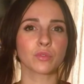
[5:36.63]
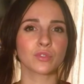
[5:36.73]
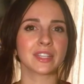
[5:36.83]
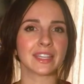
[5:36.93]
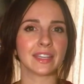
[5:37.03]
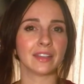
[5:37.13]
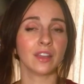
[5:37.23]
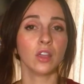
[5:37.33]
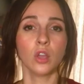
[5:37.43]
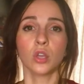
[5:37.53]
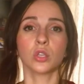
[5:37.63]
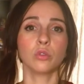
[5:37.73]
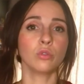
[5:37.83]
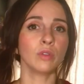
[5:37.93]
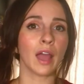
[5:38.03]
routine,
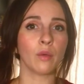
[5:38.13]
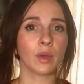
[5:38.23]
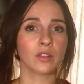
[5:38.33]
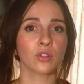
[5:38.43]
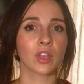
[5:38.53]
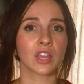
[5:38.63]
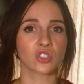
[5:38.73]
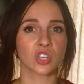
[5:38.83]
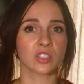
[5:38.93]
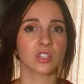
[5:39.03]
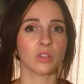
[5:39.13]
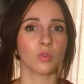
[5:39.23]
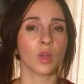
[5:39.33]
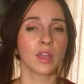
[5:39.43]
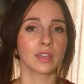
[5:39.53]
you do not want your kitchen
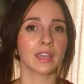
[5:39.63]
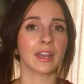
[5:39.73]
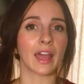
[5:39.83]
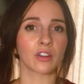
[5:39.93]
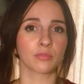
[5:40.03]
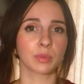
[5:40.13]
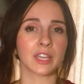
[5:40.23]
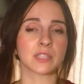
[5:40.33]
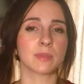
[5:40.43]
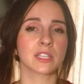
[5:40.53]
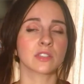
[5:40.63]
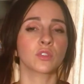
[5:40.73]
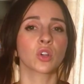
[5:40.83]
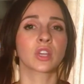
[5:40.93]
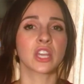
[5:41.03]
to get out of place, because
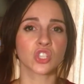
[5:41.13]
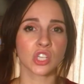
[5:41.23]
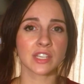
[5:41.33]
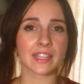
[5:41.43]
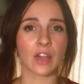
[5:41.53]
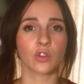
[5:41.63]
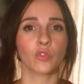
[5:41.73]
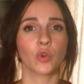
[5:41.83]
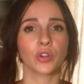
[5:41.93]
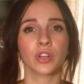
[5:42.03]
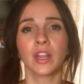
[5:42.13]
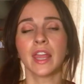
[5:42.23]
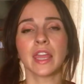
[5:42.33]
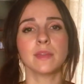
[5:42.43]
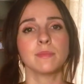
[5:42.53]
if your kitchen is out of order,
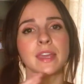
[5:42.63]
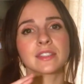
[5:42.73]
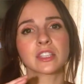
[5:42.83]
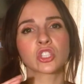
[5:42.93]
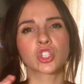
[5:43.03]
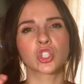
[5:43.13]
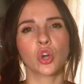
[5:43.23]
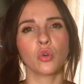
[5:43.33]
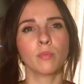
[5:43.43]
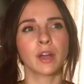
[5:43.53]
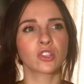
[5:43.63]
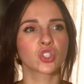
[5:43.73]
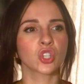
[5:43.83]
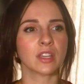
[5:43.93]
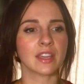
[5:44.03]
it makes it so
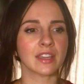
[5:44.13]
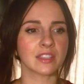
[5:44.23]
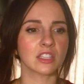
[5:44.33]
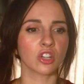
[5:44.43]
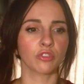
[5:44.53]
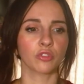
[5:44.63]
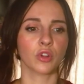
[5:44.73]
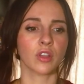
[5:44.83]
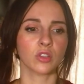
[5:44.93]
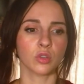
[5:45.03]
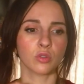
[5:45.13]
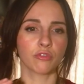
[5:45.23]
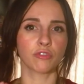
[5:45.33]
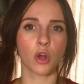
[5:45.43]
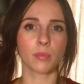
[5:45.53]
much easier for you to
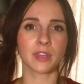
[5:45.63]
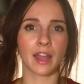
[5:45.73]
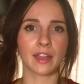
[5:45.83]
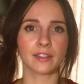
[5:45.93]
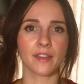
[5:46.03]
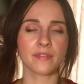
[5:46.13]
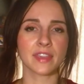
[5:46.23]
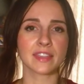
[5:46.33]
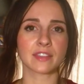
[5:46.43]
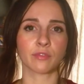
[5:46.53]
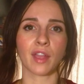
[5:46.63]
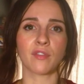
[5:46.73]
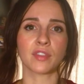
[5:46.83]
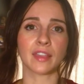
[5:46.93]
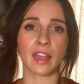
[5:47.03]
fall behind on things and for
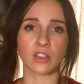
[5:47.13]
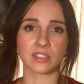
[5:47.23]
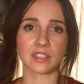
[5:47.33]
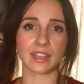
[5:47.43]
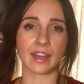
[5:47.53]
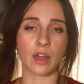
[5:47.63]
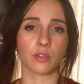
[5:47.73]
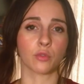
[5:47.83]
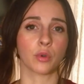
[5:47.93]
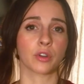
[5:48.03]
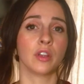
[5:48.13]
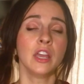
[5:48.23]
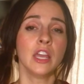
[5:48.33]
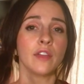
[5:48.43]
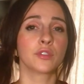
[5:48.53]
everything else to get out of order.
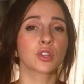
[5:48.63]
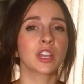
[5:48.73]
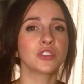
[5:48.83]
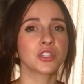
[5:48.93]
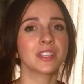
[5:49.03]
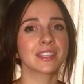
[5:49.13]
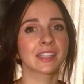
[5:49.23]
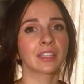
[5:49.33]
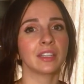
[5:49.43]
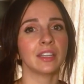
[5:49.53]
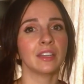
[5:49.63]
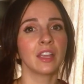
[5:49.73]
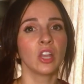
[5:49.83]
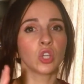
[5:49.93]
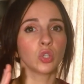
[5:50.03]
If your kitchen is clean,
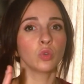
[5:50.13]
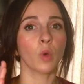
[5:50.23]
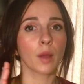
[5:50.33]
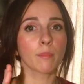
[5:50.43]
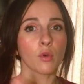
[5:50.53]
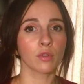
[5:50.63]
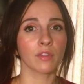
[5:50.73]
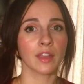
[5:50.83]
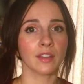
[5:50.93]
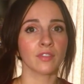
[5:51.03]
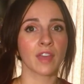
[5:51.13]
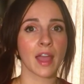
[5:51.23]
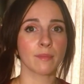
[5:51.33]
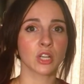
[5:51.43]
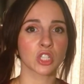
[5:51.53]
you are motivated
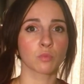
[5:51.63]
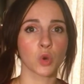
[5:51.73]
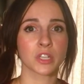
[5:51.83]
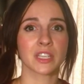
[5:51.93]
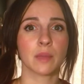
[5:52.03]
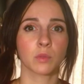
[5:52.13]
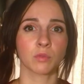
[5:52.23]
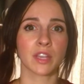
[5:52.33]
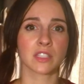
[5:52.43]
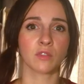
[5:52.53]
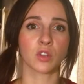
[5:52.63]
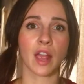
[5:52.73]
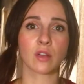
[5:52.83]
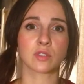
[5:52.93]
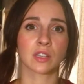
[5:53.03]
that much more to keep the rest of your
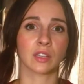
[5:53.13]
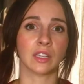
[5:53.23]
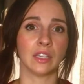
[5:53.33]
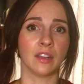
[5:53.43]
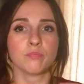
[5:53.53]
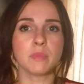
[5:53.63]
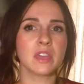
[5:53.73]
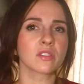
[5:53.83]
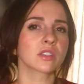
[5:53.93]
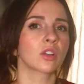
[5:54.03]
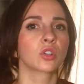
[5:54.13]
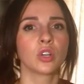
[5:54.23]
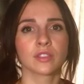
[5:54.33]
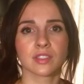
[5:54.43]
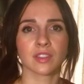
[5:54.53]
house clean. Meals are
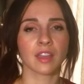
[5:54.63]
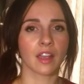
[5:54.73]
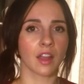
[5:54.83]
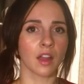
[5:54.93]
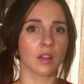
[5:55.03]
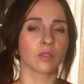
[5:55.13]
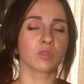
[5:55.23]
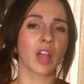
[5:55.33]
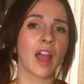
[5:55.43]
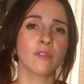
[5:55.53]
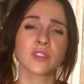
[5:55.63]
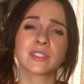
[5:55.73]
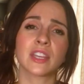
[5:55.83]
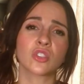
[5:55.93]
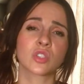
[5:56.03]
cooked there,
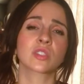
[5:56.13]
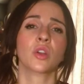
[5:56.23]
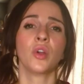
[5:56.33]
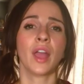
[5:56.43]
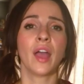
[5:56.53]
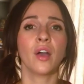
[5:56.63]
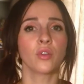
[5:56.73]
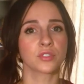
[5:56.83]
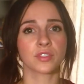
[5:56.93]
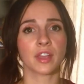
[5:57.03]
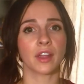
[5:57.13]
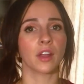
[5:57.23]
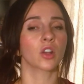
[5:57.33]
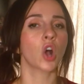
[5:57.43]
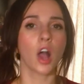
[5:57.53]
conversations are held
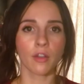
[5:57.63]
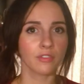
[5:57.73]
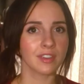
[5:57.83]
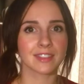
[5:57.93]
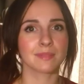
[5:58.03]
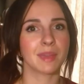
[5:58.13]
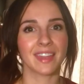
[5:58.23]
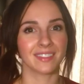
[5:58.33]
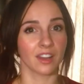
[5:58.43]
there, coffee is made